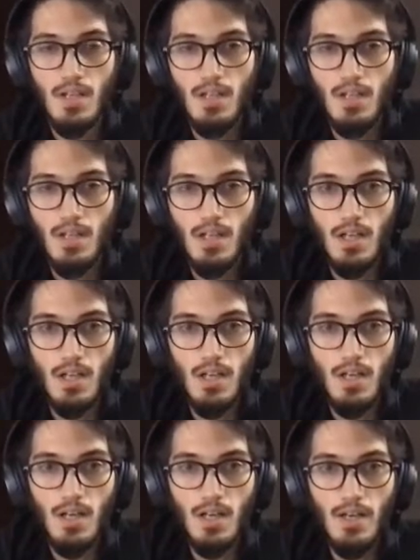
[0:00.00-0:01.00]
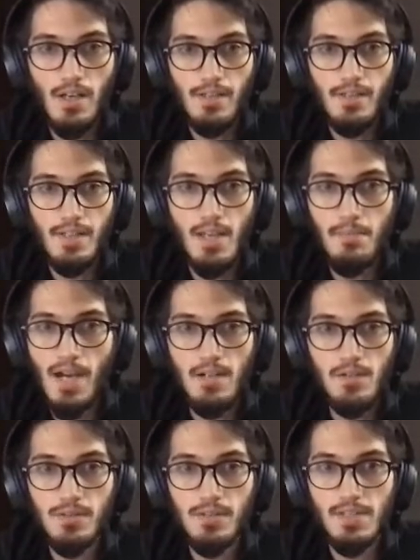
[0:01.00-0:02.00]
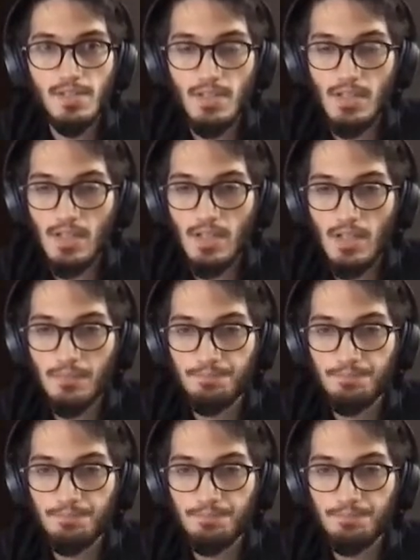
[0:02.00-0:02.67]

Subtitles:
It came out as a